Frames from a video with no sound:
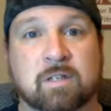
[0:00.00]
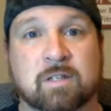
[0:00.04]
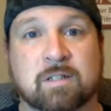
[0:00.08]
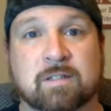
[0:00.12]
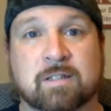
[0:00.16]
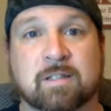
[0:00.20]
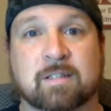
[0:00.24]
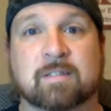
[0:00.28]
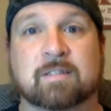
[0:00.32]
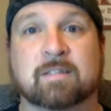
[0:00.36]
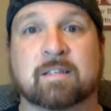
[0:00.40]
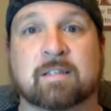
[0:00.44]

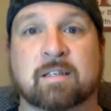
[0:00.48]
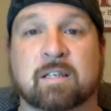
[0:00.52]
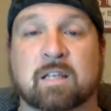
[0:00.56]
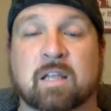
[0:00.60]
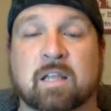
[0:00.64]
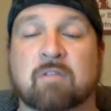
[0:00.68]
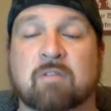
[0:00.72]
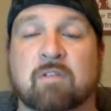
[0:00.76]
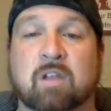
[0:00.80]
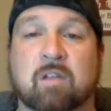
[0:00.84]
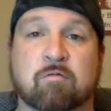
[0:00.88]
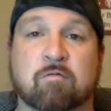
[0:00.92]
distance
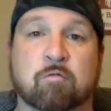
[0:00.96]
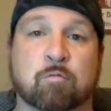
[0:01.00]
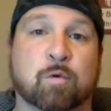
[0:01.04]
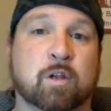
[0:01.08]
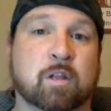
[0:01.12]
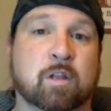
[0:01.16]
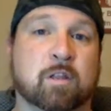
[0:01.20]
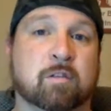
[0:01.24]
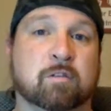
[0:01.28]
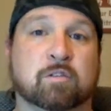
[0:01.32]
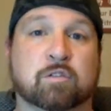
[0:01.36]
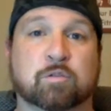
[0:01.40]
and giving
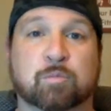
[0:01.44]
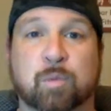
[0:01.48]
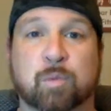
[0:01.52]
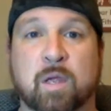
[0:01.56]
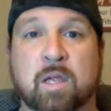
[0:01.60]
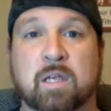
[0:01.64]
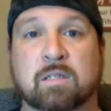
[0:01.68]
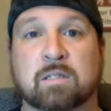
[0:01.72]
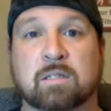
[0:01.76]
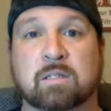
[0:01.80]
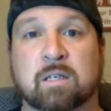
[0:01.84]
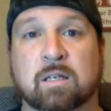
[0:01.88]
everybody their
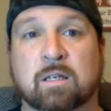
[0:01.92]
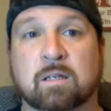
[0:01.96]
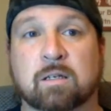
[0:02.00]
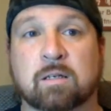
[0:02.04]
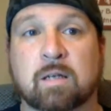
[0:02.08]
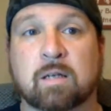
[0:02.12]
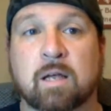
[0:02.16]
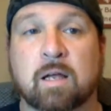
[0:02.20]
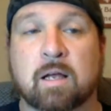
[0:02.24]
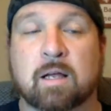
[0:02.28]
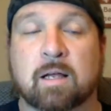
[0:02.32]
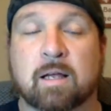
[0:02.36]
space
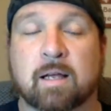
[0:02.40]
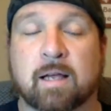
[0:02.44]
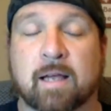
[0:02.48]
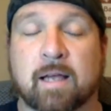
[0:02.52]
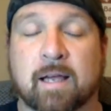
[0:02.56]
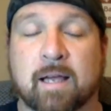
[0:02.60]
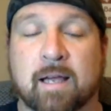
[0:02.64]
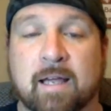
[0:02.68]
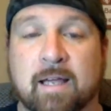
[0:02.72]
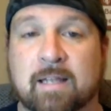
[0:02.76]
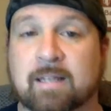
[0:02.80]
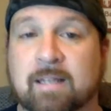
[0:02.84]

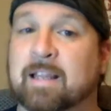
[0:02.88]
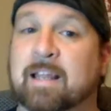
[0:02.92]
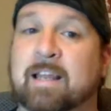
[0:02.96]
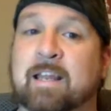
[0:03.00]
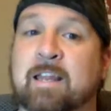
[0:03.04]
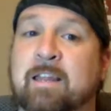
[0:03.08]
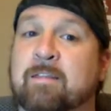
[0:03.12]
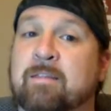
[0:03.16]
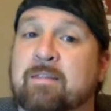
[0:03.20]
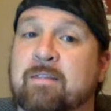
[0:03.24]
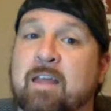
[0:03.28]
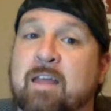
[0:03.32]
and
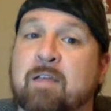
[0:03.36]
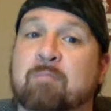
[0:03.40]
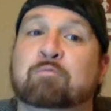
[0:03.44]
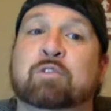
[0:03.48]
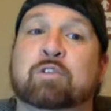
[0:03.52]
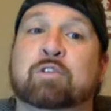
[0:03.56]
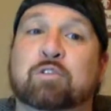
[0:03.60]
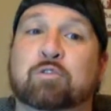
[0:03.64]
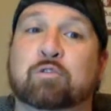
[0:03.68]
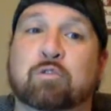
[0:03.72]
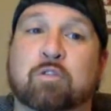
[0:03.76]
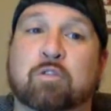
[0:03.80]
letting
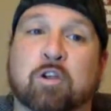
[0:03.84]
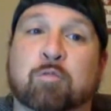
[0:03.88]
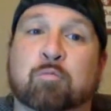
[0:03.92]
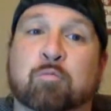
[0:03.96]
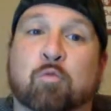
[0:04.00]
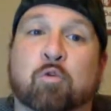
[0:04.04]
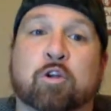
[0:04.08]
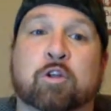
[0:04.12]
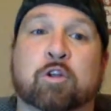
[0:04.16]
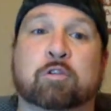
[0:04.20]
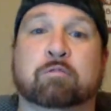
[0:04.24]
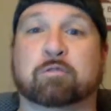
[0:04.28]
them do
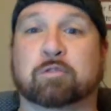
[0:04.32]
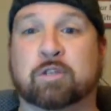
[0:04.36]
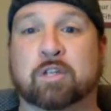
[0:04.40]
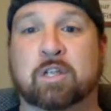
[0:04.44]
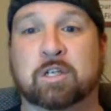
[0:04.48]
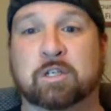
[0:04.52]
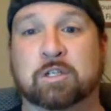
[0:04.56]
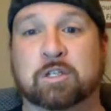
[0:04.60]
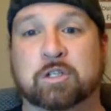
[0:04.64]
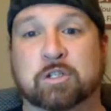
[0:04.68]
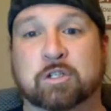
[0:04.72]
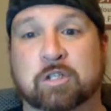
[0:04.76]
their morning
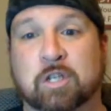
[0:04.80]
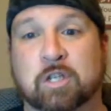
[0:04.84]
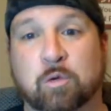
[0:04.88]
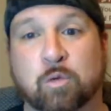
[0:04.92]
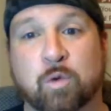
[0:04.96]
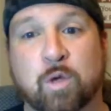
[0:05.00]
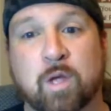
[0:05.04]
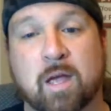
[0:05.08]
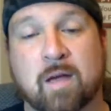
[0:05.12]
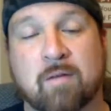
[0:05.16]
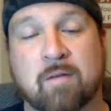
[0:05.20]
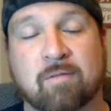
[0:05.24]
routines, just
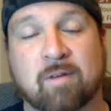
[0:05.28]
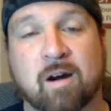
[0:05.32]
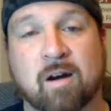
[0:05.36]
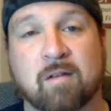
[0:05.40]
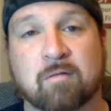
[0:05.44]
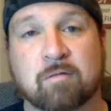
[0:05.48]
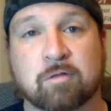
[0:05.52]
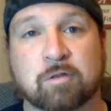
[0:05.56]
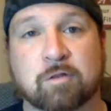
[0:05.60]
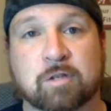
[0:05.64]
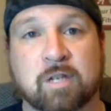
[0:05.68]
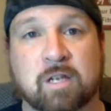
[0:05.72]
like we have
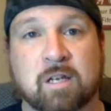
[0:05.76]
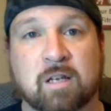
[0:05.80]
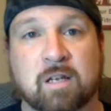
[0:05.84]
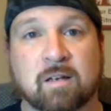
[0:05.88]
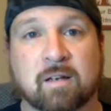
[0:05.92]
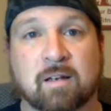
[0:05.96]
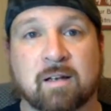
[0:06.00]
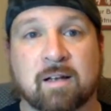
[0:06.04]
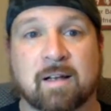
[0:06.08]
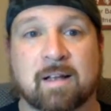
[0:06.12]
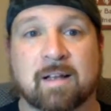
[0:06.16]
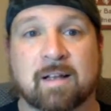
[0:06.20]
our
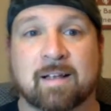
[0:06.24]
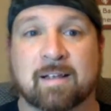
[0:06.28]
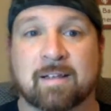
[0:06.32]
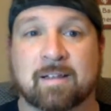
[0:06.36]
routine